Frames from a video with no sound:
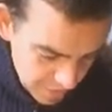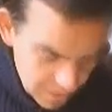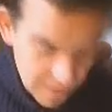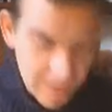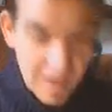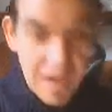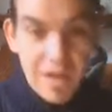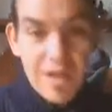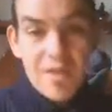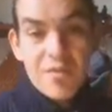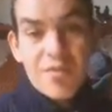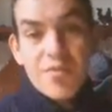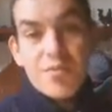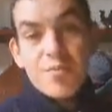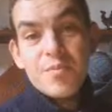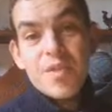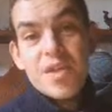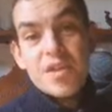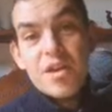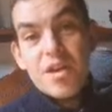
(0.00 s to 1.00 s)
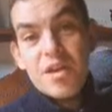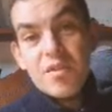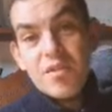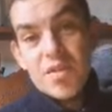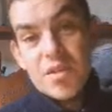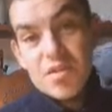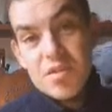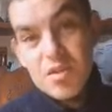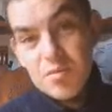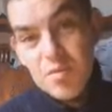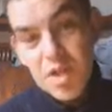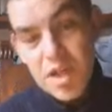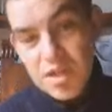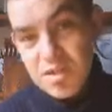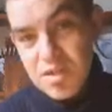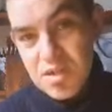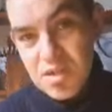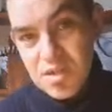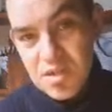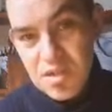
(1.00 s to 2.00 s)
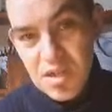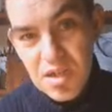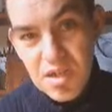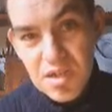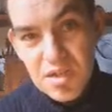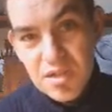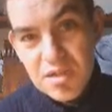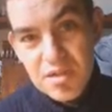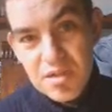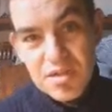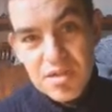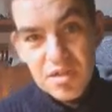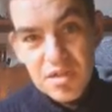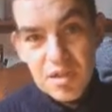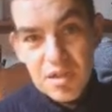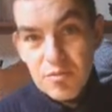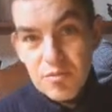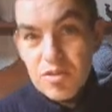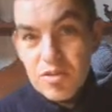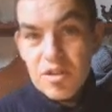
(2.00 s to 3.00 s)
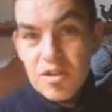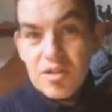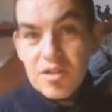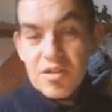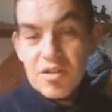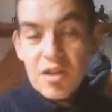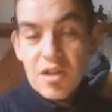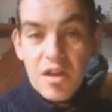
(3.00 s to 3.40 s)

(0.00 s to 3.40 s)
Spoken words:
I have been having some Etsy sales that I'm really